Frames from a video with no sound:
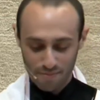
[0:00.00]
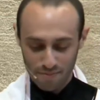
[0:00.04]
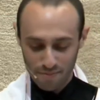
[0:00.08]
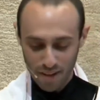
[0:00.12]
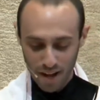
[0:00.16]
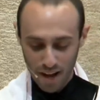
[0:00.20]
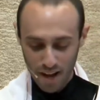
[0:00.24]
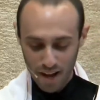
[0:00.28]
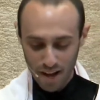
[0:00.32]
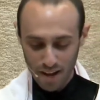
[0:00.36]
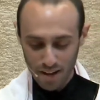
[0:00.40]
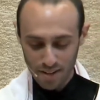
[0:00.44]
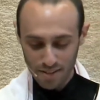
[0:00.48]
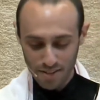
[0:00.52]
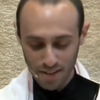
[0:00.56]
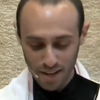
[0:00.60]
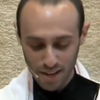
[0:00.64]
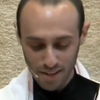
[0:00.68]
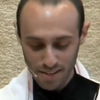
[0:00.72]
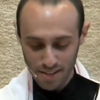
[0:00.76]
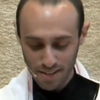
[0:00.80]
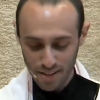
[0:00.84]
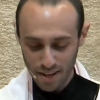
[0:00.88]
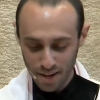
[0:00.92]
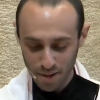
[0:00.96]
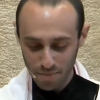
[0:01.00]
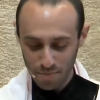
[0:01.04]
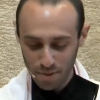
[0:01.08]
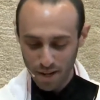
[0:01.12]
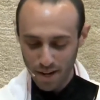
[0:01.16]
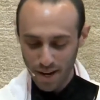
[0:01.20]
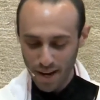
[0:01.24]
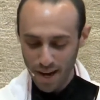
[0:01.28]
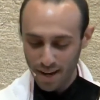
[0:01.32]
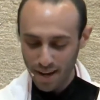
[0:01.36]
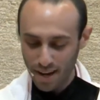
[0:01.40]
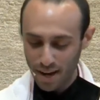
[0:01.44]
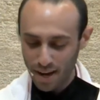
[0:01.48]
Al taster
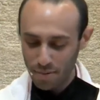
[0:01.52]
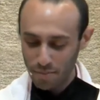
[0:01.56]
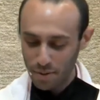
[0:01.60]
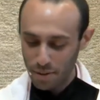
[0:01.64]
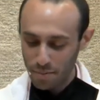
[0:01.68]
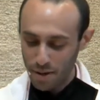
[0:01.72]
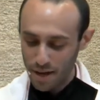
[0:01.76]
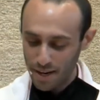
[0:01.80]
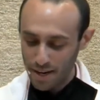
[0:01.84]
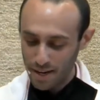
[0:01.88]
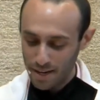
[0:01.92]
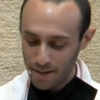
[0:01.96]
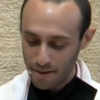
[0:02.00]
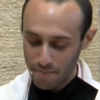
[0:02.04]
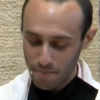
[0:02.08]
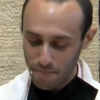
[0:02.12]
panecha mimeni.